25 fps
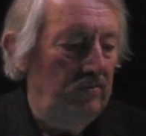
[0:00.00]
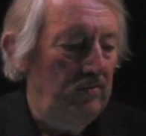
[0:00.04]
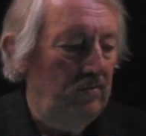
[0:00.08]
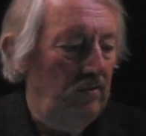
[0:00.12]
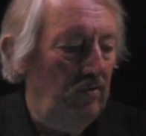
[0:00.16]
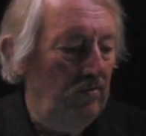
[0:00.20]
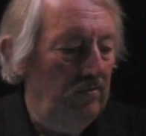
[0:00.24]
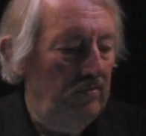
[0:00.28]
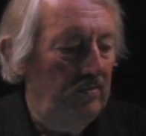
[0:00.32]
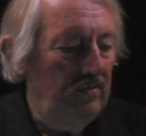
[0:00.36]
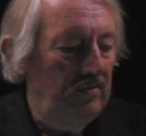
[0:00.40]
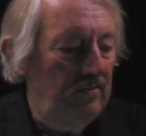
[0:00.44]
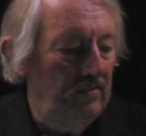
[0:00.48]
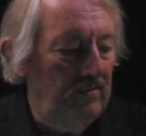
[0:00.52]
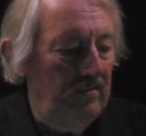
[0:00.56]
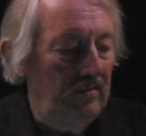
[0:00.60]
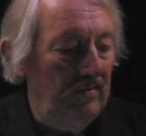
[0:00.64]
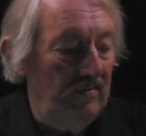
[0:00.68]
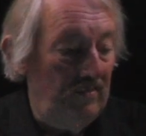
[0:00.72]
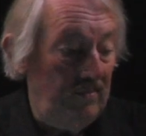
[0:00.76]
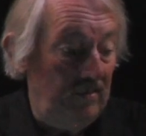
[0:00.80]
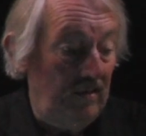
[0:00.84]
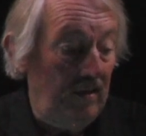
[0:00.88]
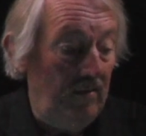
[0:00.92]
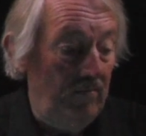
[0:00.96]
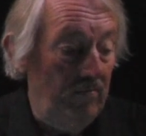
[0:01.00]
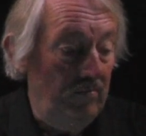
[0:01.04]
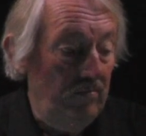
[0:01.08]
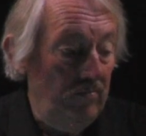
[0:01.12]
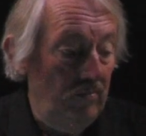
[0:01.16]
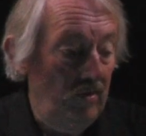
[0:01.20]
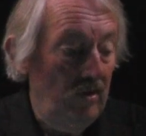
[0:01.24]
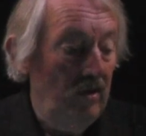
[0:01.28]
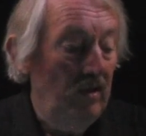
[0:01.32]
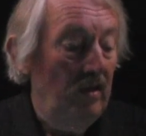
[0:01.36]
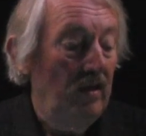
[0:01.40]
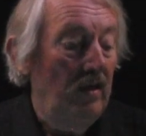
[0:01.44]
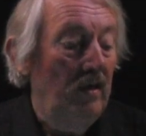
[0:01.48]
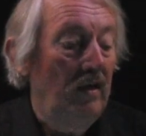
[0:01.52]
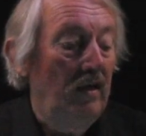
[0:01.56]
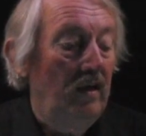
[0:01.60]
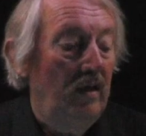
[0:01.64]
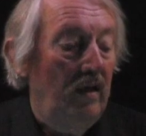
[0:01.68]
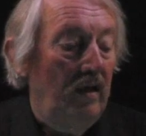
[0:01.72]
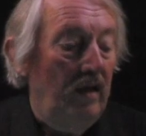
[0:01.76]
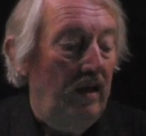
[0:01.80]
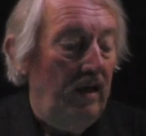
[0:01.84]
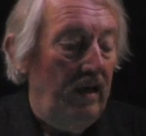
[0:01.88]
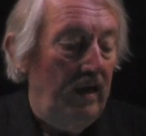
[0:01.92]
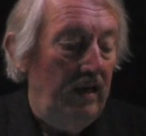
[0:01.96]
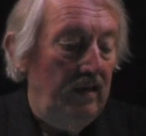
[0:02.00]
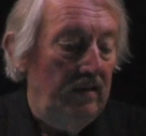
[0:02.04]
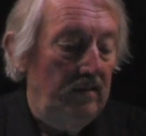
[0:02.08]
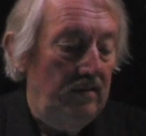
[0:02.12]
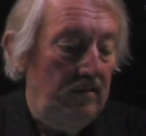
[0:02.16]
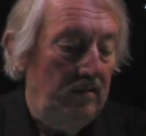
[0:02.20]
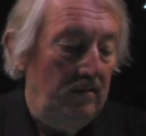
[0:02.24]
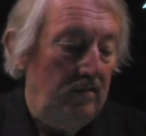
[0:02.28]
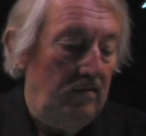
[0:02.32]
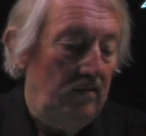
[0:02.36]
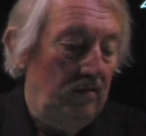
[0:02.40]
So this is the sum, and